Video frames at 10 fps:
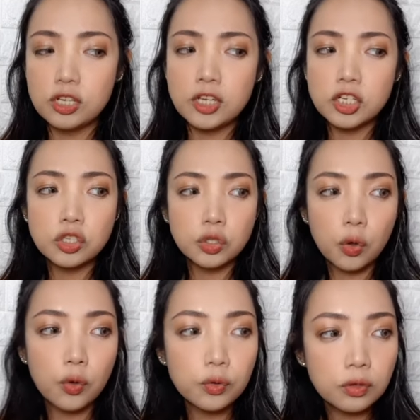I just
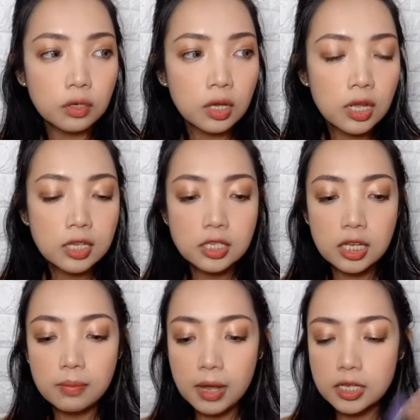don't
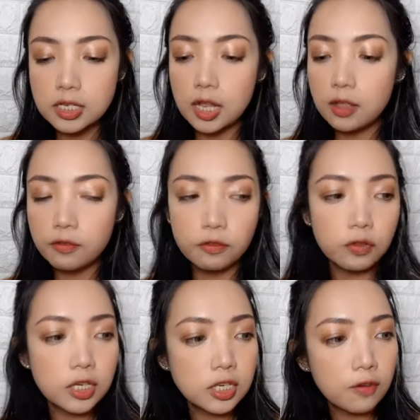see myself
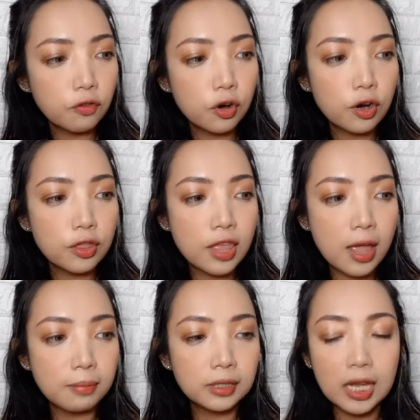reaching for
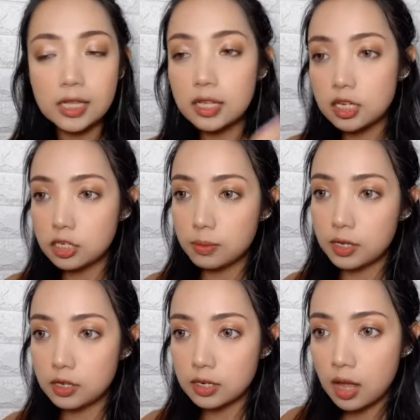them lately just
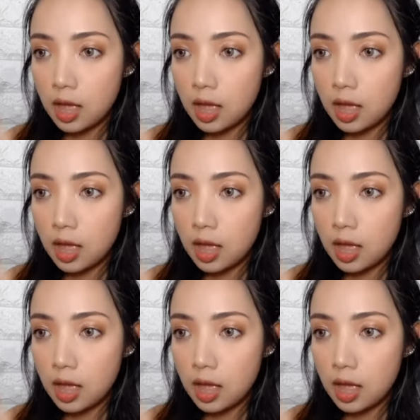because